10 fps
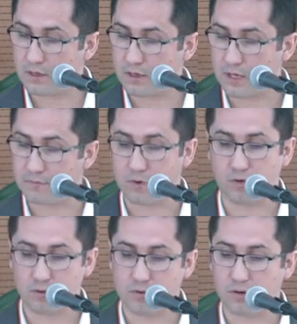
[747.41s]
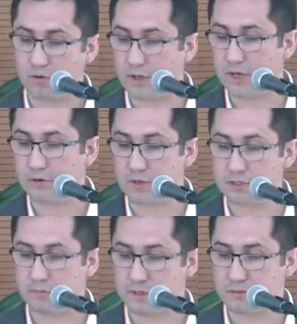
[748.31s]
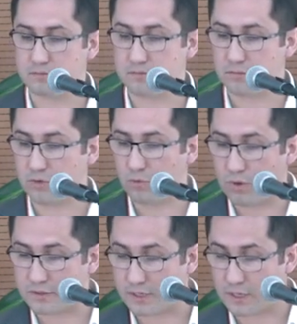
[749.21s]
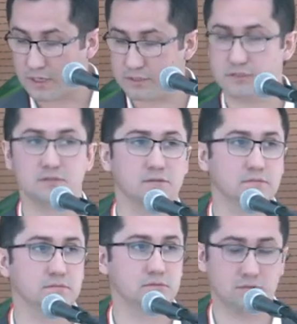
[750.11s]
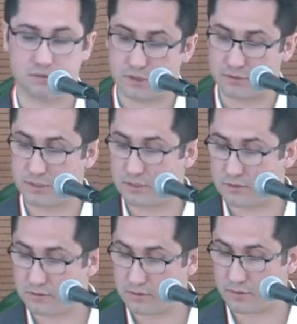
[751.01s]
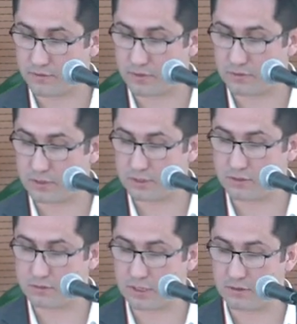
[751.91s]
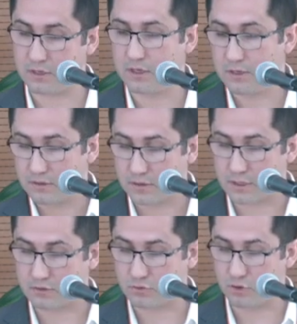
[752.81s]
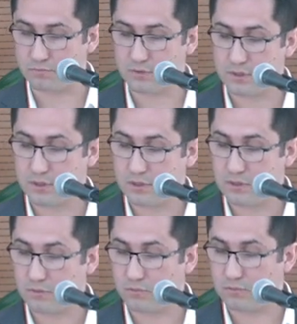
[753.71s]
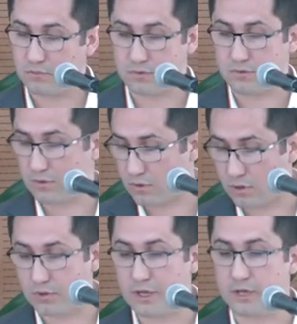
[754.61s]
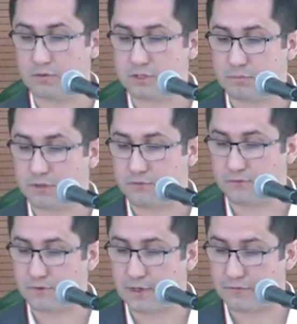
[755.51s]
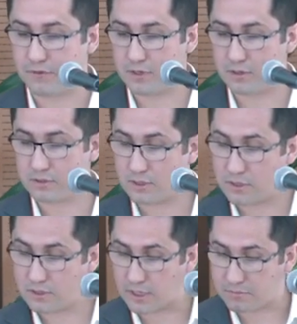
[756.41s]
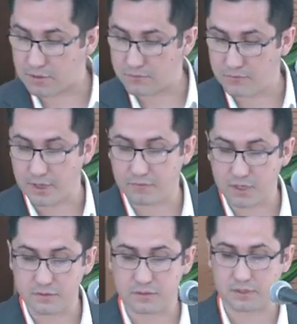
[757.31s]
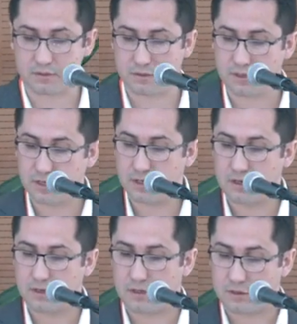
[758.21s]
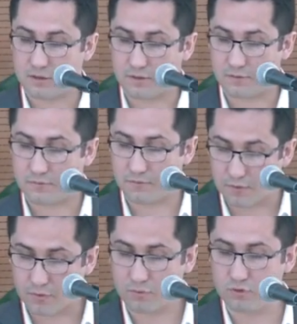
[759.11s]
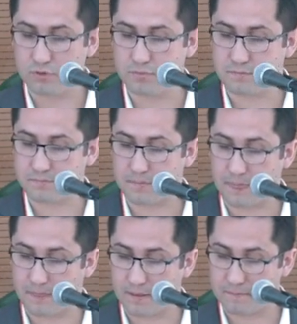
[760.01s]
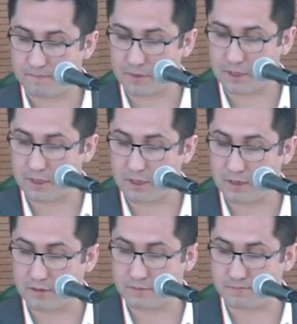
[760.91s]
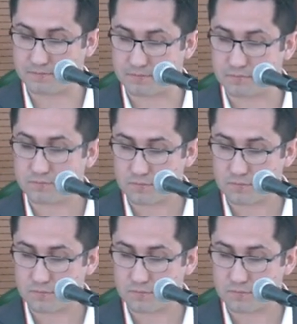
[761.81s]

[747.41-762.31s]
have all areas, but 1 year less, 6 years of accreditation. Then the next group, all areas, but 5 years. But 5 years. And the 4th group, UNAB